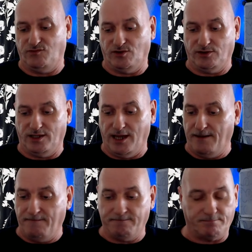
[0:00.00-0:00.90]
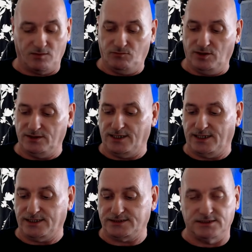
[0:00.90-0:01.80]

on there. Really nice.